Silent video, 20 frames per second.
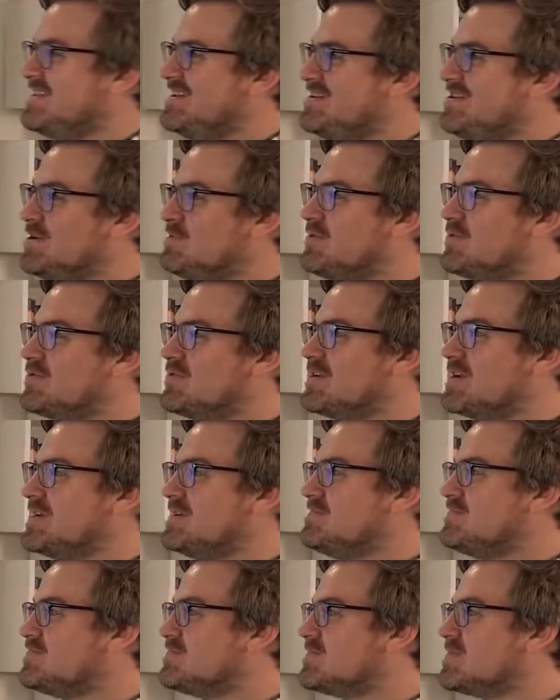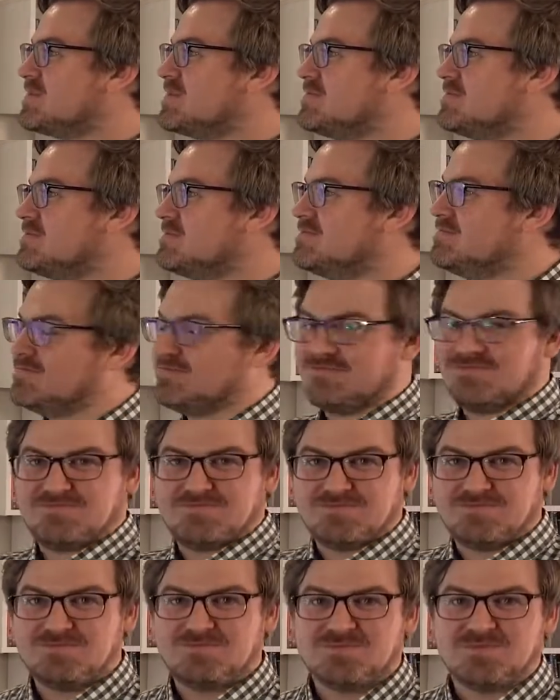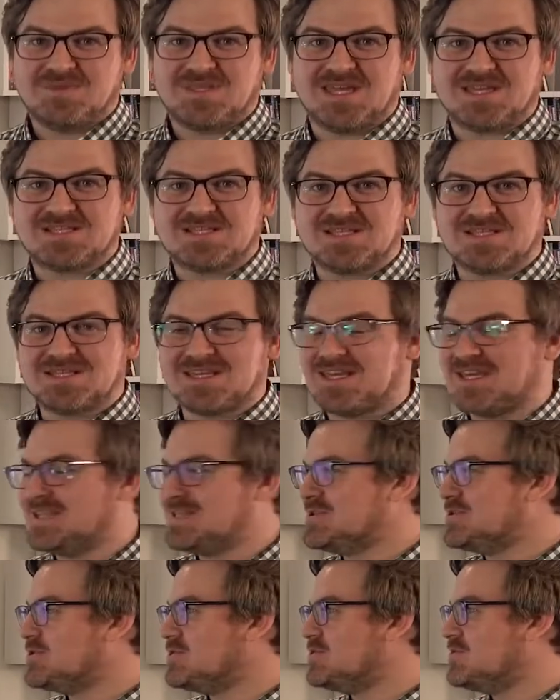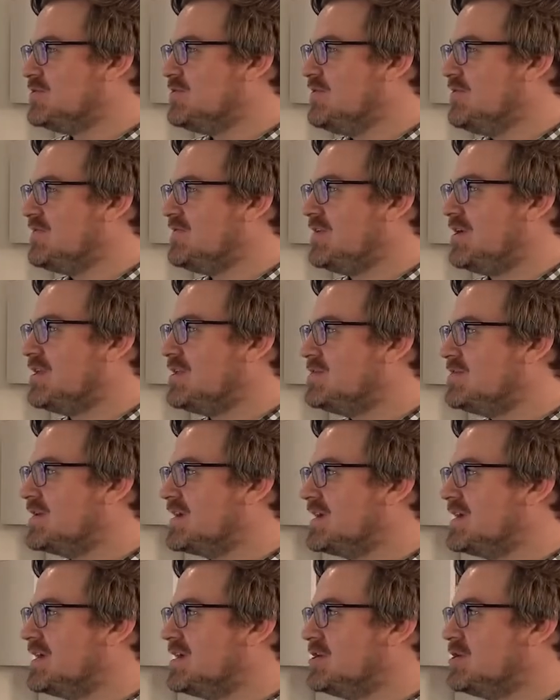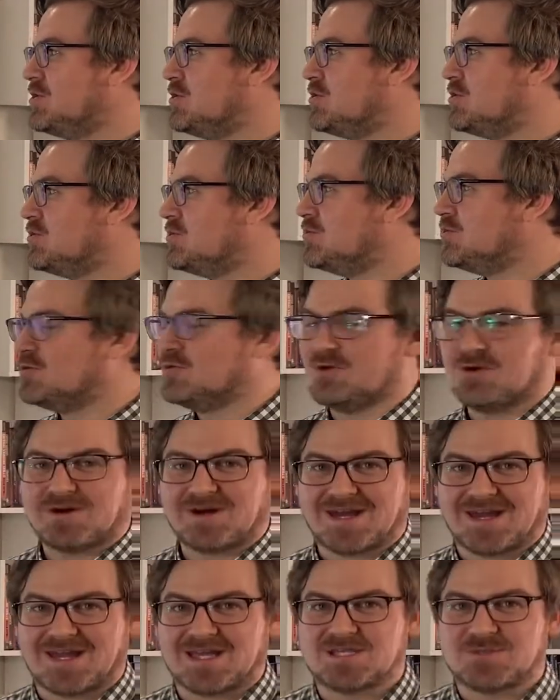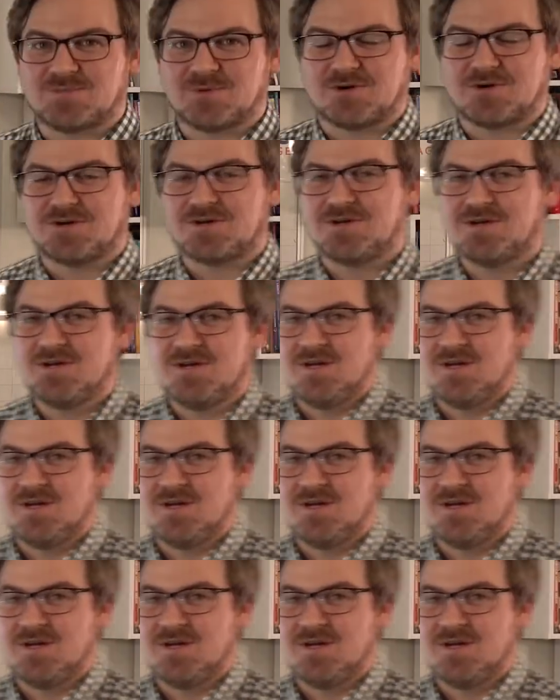Number 3. Takes us into following a guru or expert.